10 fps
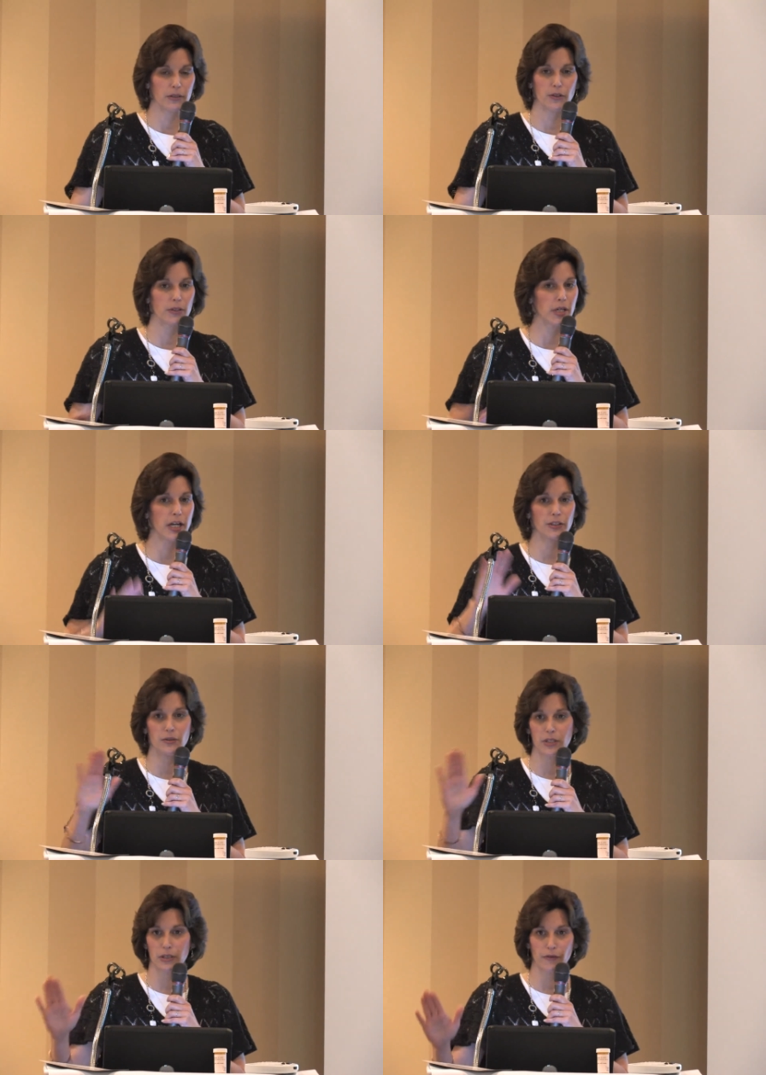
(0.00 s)
You're not
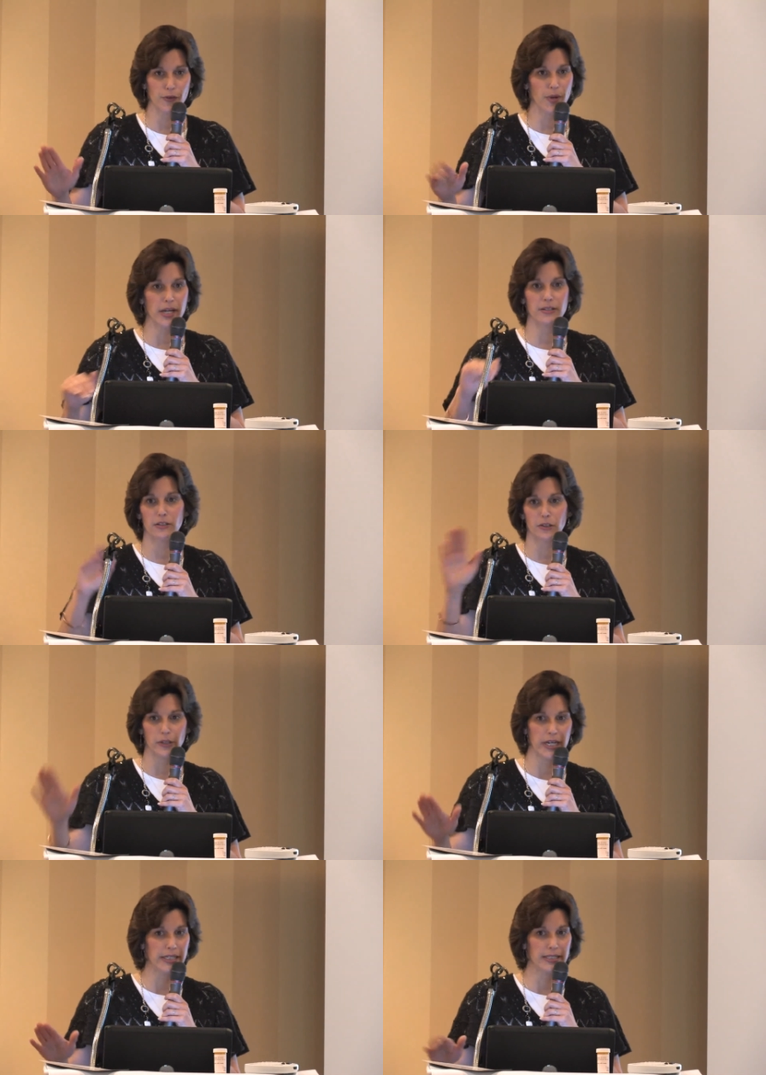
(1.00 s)
using Verizon or
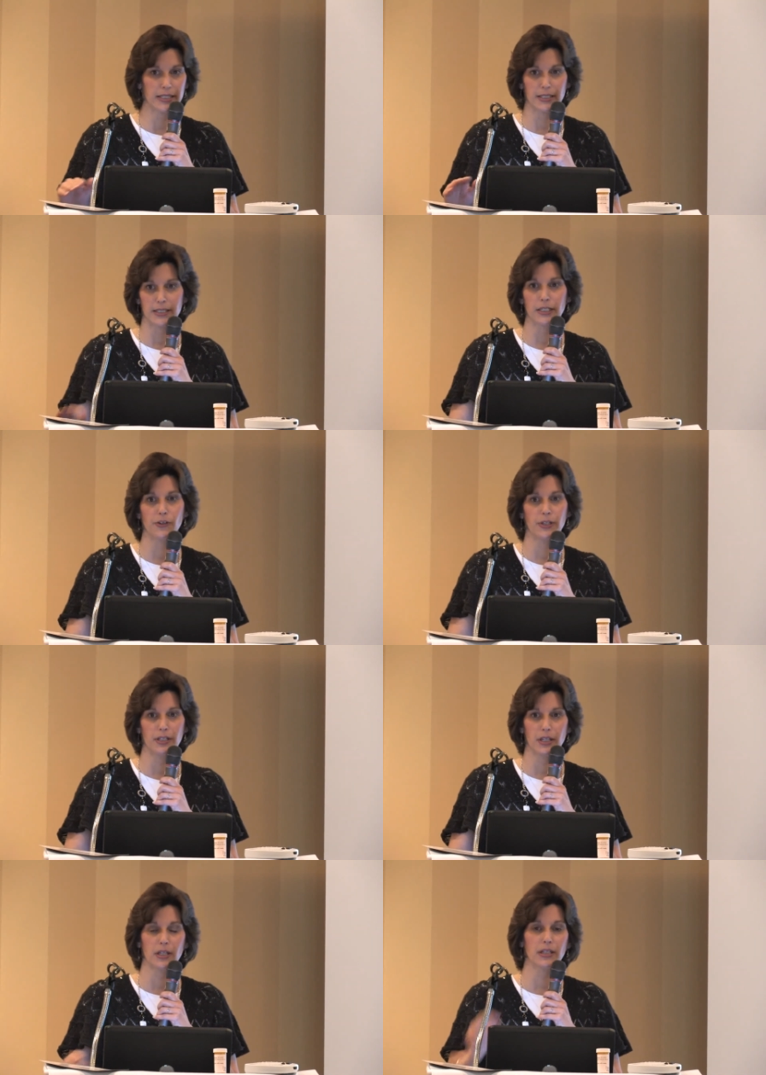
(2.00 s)
AT&T or anything like